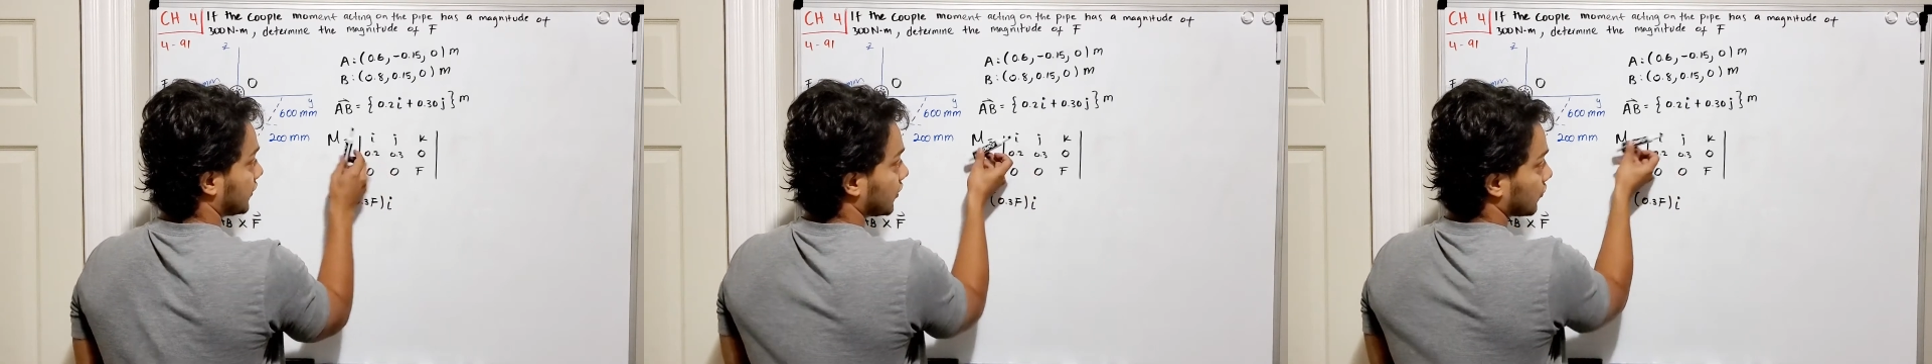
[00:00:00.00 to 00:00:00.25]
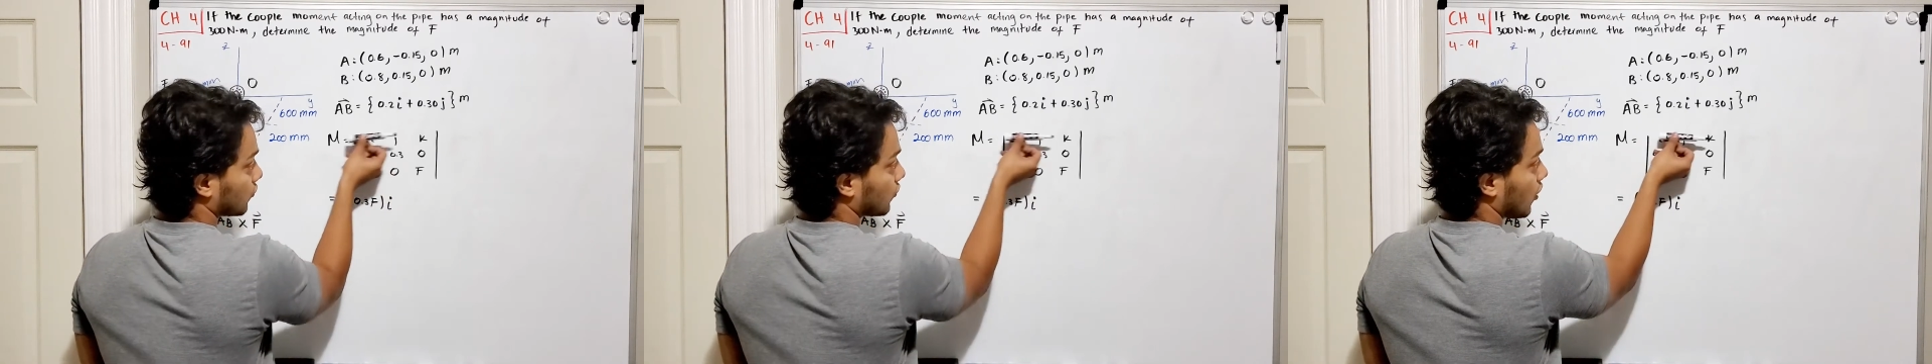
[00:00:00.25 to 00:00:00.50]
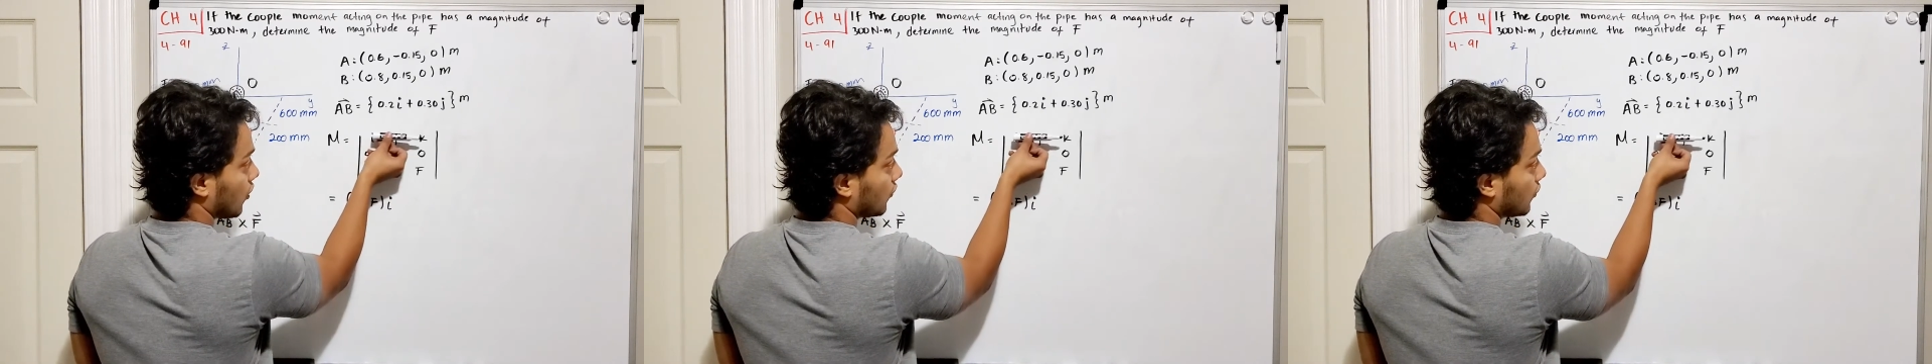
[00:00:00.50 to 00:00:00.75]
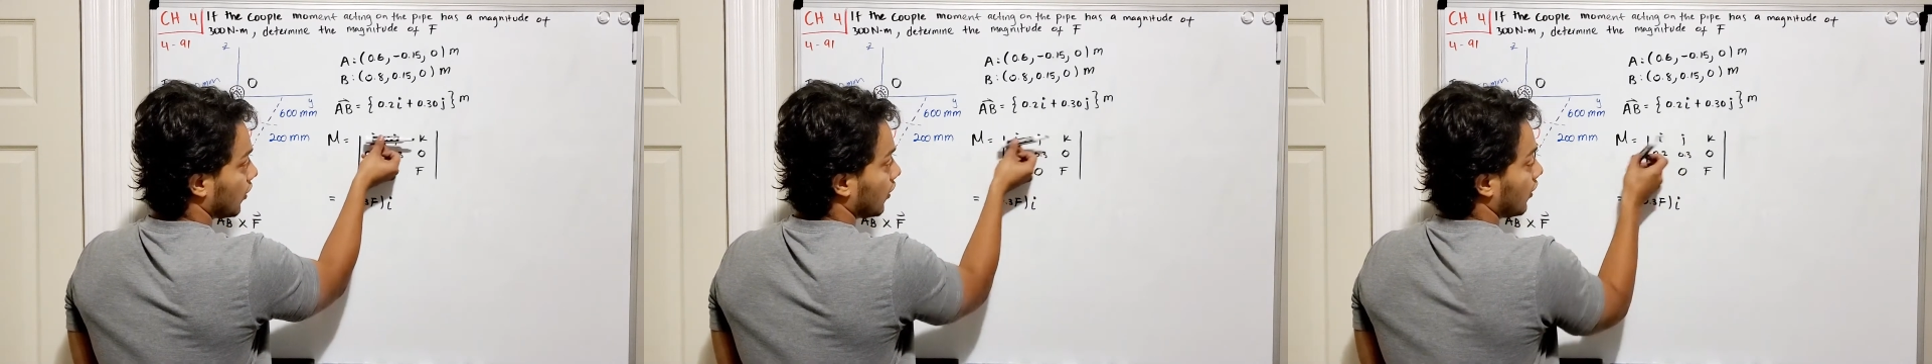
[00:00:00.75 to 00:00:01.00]
and the
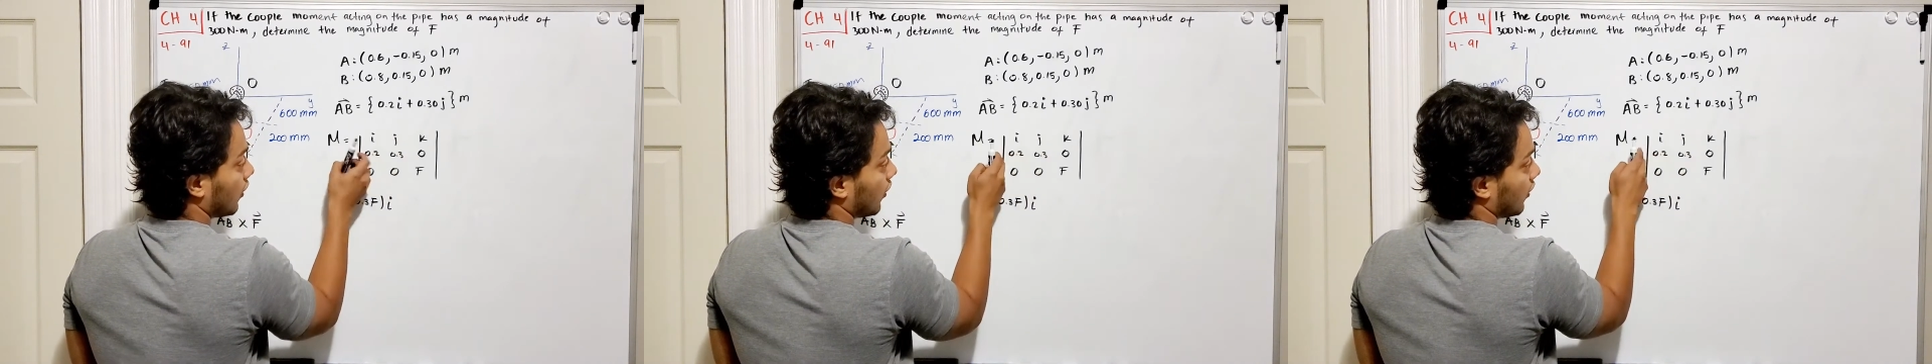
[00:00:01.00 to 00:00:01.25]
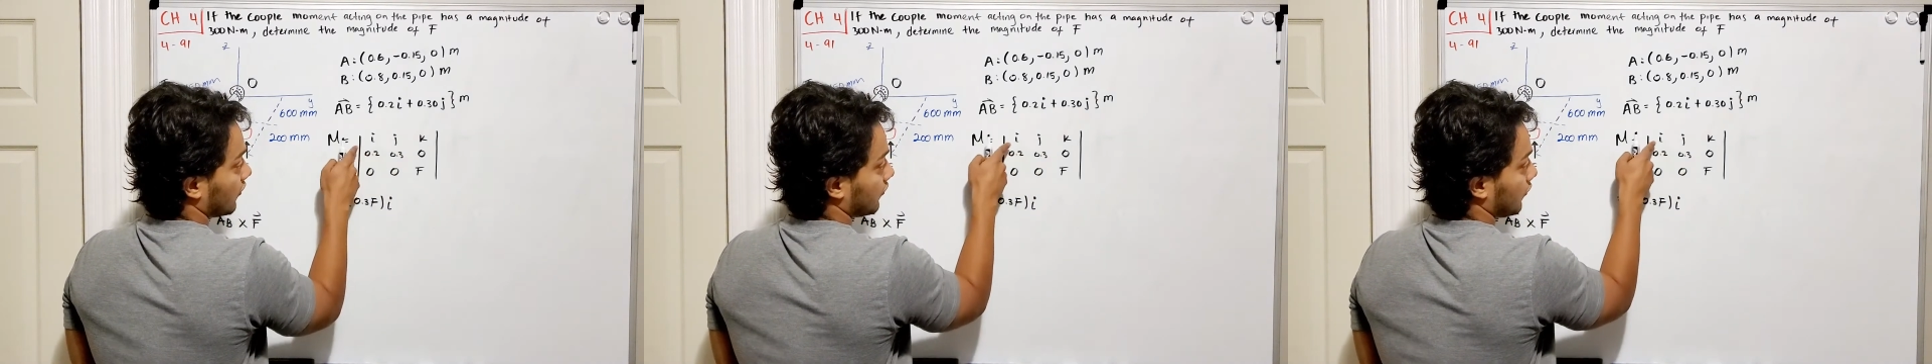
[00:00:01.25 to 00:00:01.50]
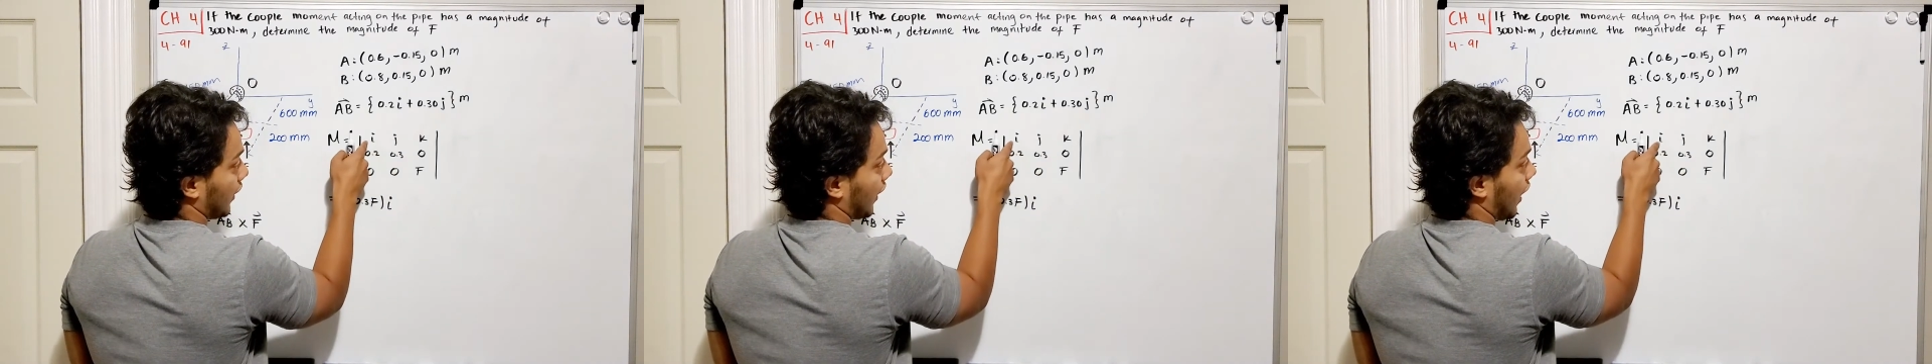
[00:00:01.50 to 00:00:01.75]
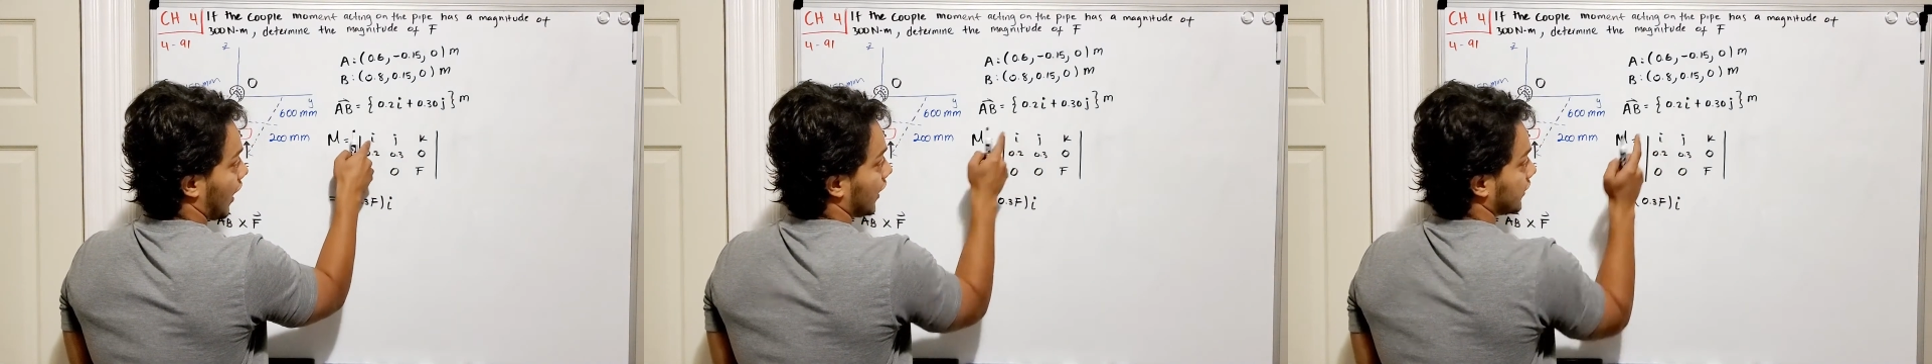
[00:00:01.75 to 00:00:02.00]
road of
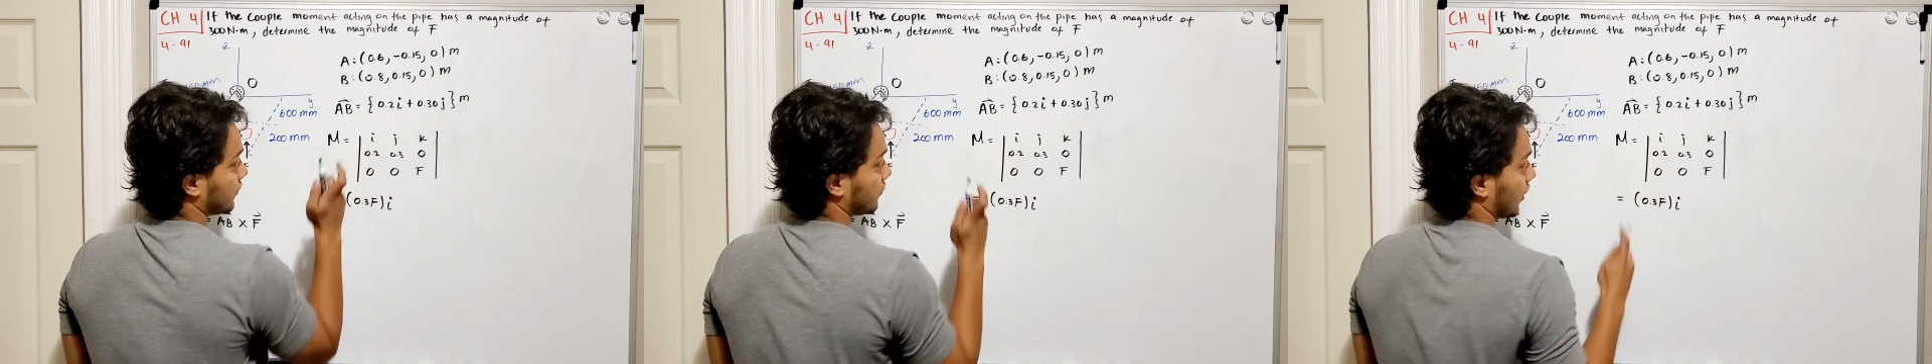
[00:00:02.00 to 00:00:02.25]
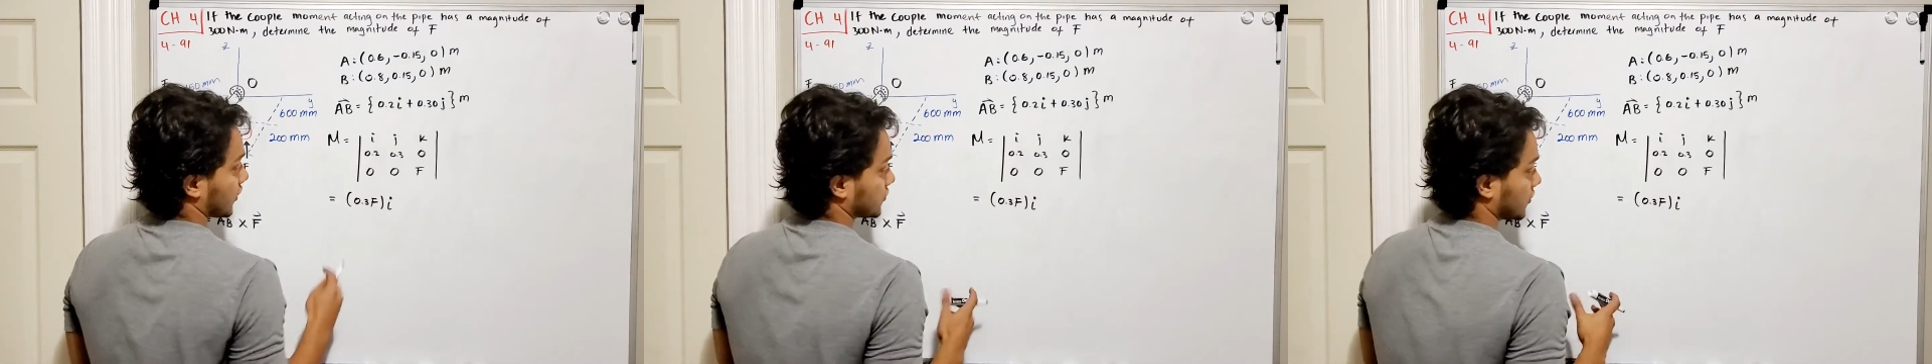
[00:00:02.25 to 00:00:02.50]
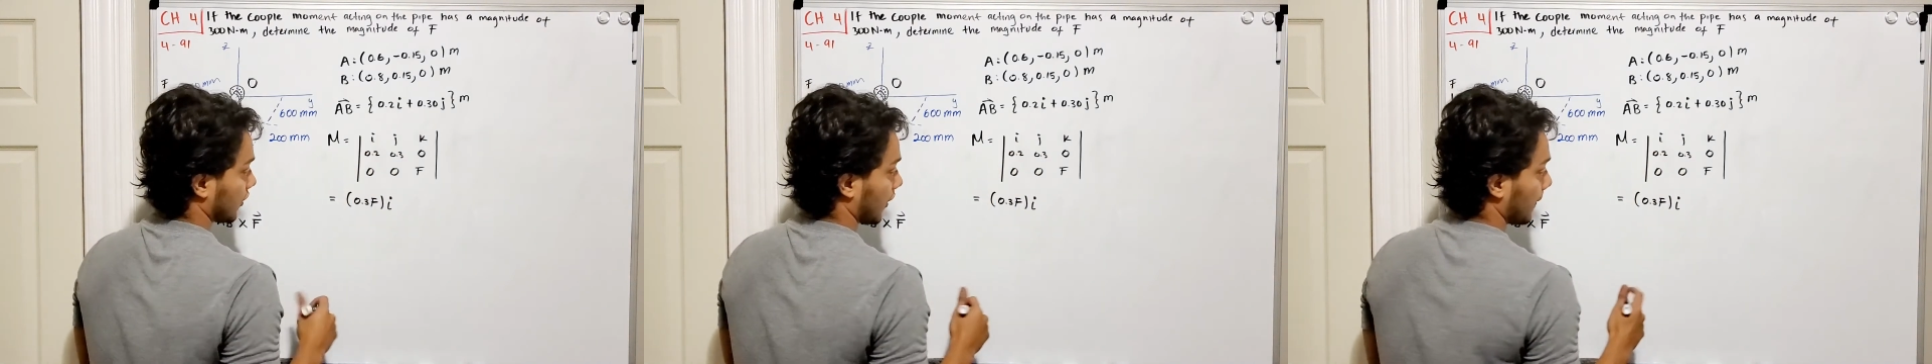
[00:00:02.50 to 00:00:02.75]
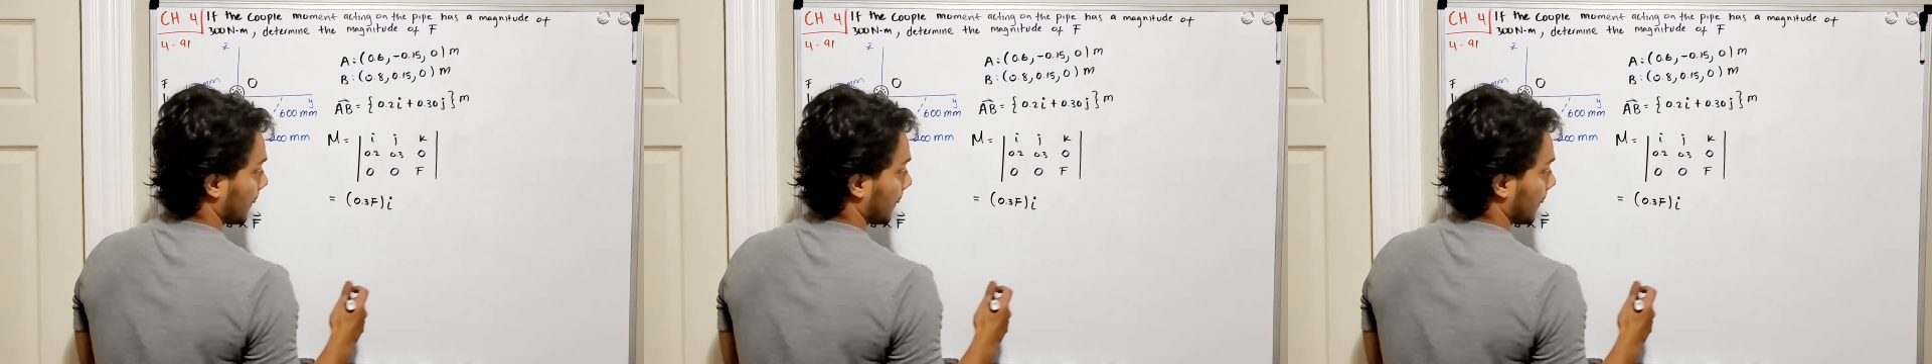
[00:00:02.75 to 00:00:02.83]
my i direction,